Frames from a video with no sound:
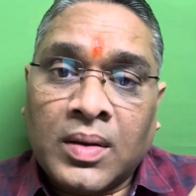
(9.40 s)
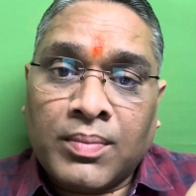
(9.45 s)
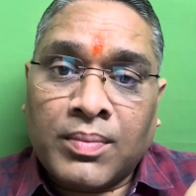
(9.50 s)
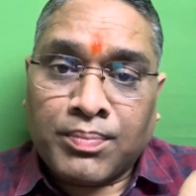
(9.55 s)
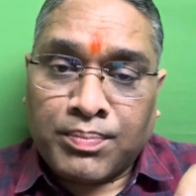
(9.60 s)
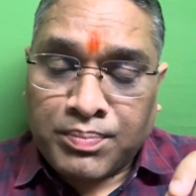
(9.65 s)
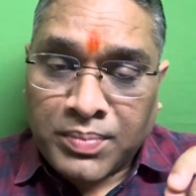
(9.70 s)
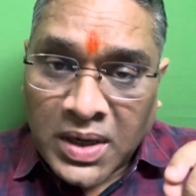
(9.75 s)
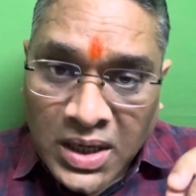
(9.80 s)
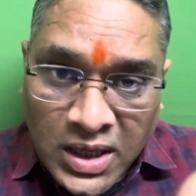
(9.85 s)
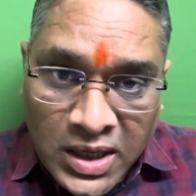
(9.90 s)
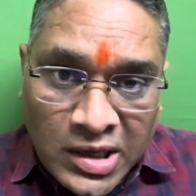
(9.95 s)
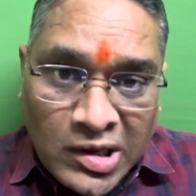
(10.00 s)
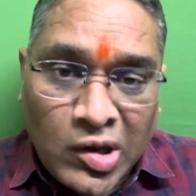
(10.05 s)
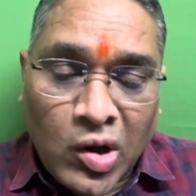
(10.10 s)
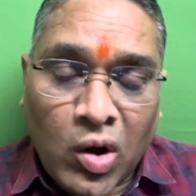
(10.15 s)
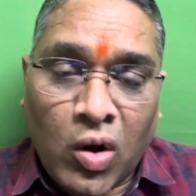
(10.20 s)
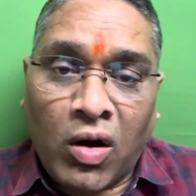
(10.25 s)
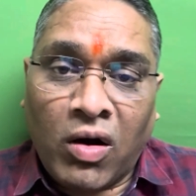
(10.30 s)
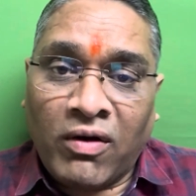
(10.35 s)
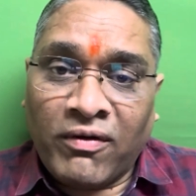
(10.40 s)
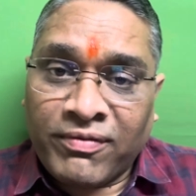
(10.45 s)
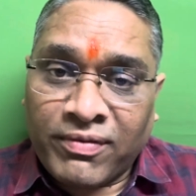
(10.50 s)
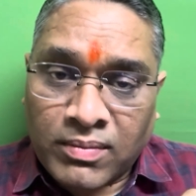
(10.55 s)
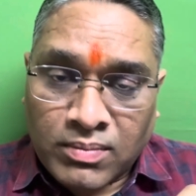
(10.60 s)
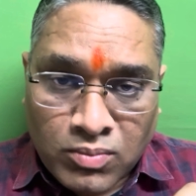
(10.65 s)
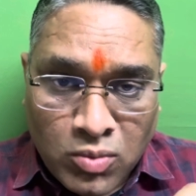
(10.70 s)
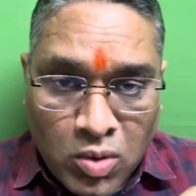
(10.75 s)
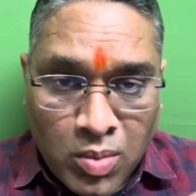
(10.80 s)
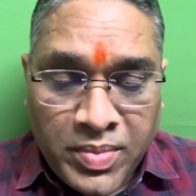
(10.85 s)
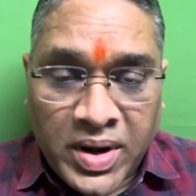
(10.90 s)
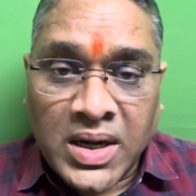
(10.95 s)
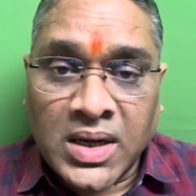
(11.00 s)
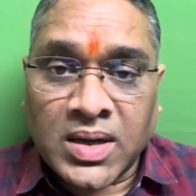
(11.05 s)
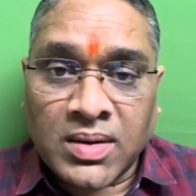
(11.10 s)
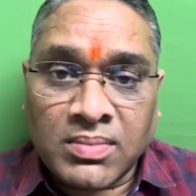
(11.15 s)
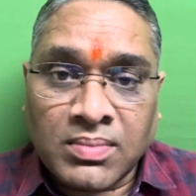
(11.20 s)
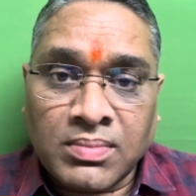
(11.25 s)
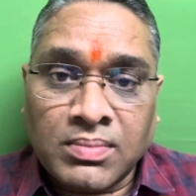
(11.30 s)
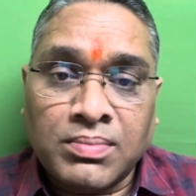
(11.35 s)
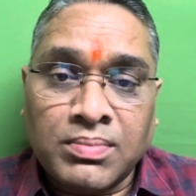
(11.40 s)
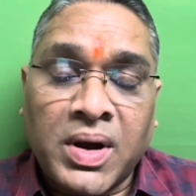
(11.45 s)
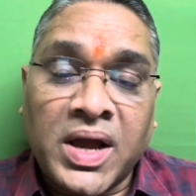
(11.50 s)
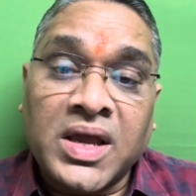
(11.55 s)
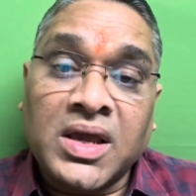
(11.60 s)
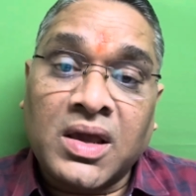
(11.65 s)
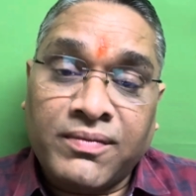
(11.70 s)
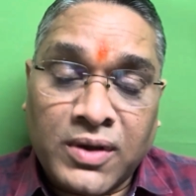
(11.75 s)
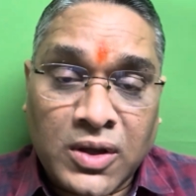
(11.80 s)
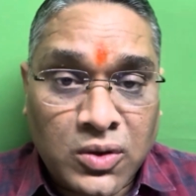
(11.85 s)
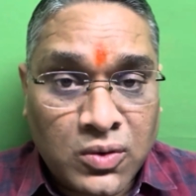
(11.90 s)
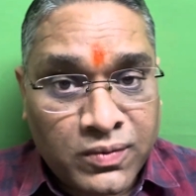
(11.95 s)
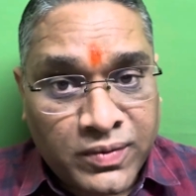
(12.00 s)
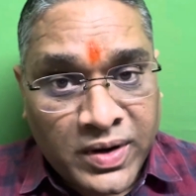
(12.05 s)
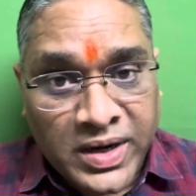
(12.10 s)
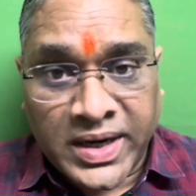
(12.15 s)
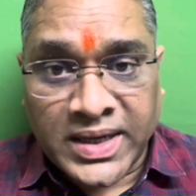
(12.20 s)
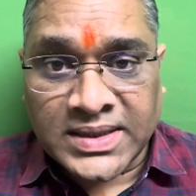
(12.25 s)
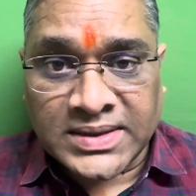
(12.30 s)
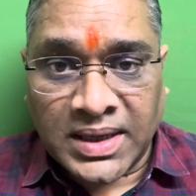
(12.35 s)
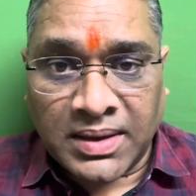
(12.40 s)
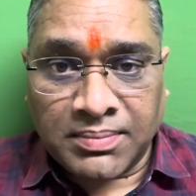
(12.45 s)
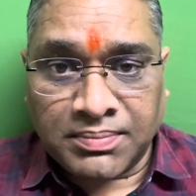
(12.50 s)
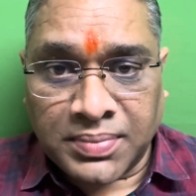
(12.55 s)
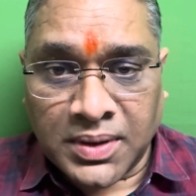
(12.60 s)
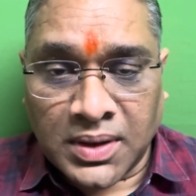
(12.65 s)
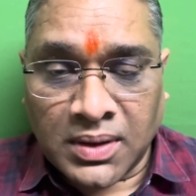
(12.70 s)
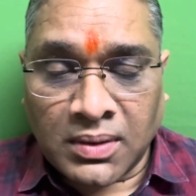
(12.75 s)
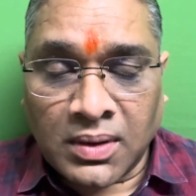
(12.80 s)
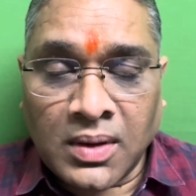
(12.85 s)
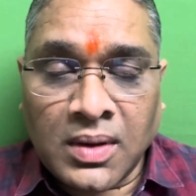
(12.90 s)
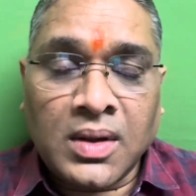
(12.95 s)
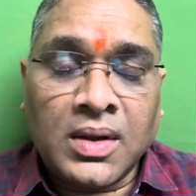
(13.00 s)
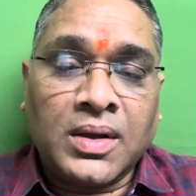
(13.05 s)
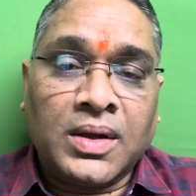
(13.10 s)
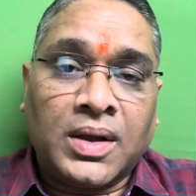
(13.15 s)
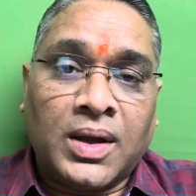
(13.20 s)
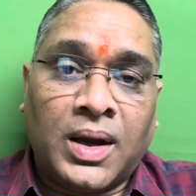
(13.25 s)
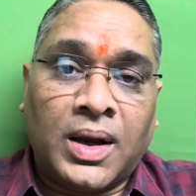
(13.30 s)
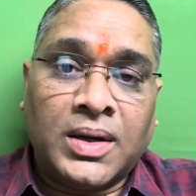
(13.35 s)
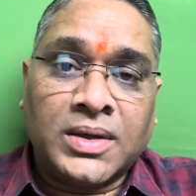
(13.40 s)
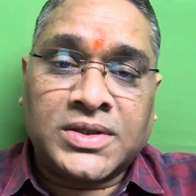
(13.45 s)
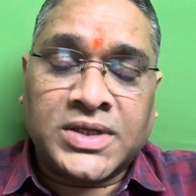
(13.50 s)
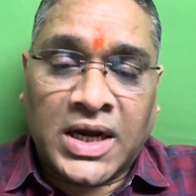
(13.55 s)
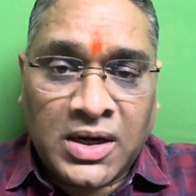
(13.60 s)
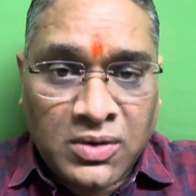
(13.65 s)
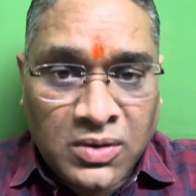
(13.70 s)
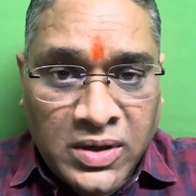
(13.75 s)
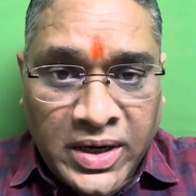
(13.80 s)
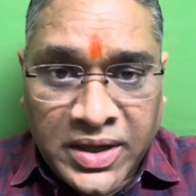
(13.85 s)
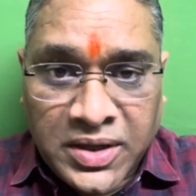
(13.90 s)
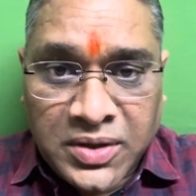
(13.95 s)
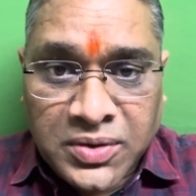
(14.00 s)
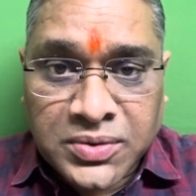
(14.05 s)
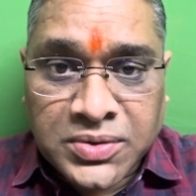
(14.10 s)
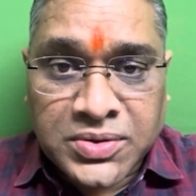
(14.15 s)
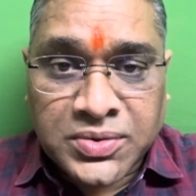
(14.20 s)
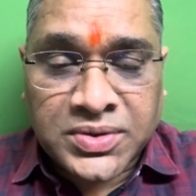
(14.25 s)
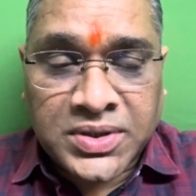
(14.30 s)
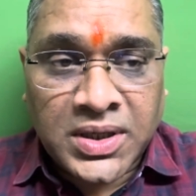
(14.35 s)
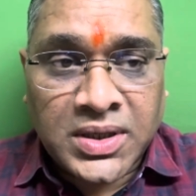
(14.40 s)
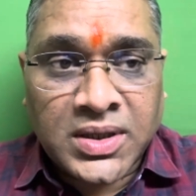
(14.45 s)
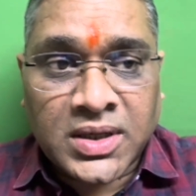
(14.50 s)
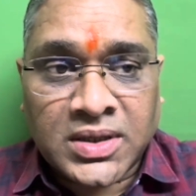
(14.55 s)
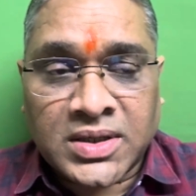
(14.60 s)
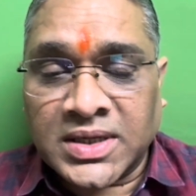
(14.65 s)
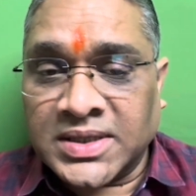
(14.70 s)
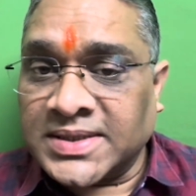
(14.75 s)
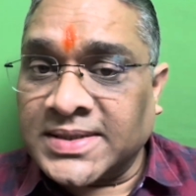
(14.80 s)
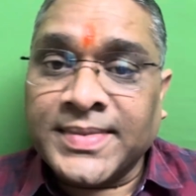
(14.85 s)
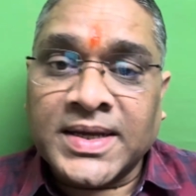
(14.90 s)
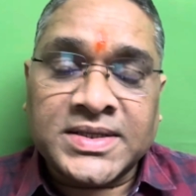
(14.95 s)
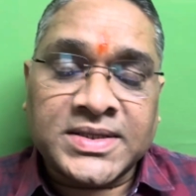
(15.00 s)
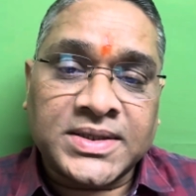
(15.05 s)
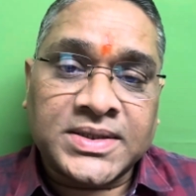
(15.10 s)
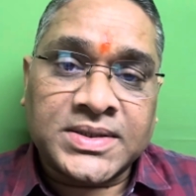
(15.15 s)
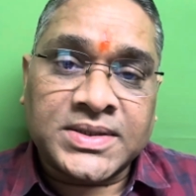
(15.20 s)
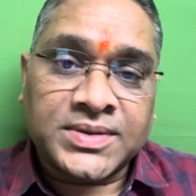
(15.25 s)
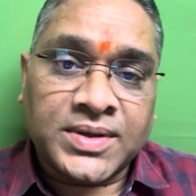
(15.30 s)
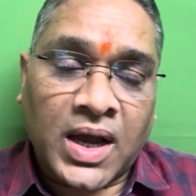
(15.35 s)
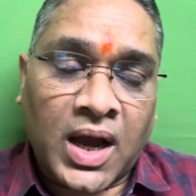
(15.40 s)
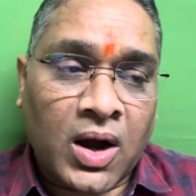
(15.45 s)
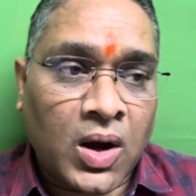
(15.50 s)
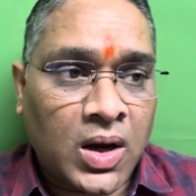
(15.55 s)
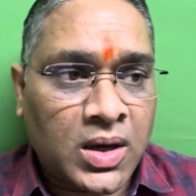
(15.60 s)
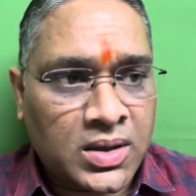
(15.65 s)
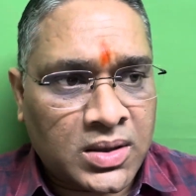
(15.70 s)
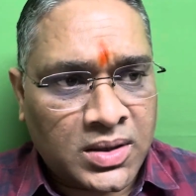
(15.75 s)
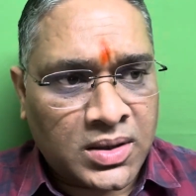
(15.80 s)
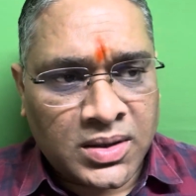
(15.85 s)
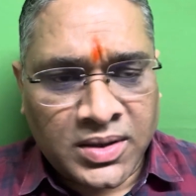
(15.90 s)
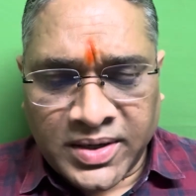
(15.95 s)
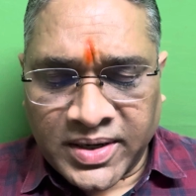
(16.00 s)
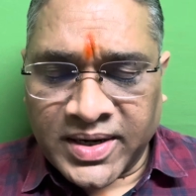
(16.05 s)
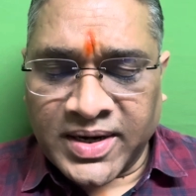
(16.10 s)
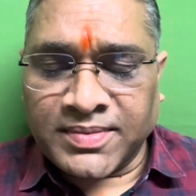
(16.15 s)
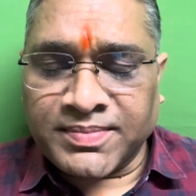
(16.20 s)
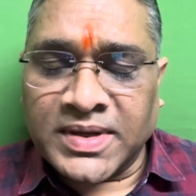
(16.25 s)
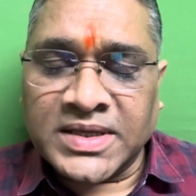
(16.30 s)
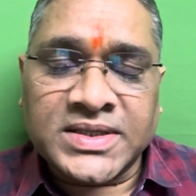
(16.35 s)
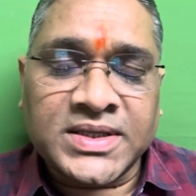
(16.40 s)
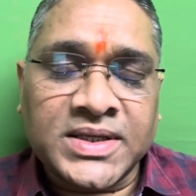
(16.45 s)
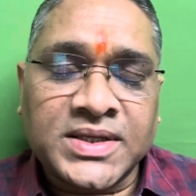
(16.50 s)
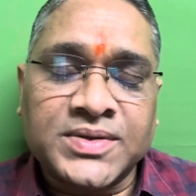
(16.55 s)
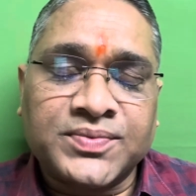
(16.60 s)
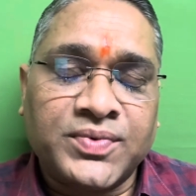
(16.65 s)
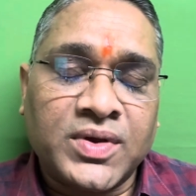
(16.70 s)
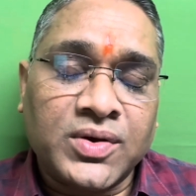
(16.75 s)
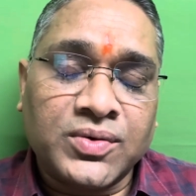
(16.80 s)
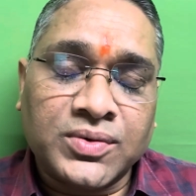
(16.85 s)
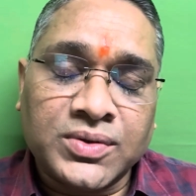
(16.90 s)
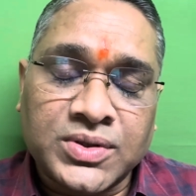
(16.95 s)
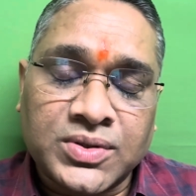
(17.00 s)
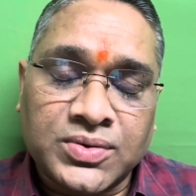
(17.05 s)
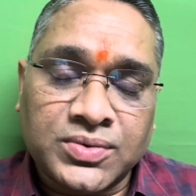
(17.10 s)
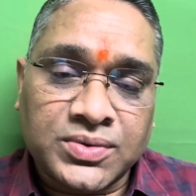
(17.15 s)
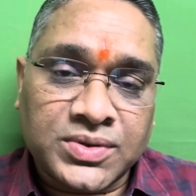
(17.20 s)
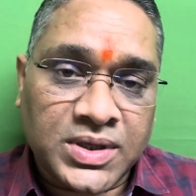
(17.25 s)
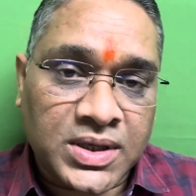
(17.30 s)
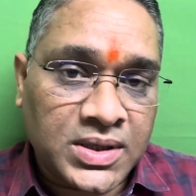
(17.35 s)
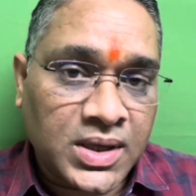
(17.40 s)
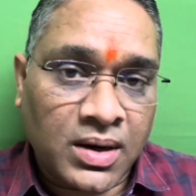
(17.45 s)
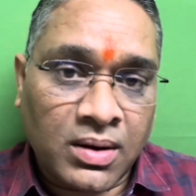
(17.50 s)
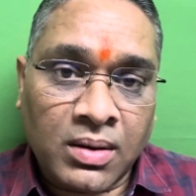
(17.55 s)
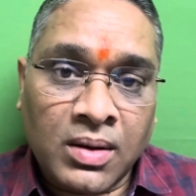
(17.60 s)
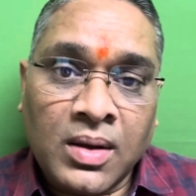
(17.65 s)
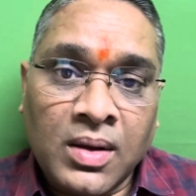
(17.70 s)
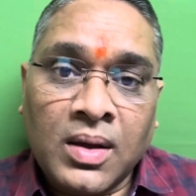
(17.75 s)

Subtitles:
meaning of momentum, by giving you one example. In childhood I used to see the test matches, or in cricket matches we used to see the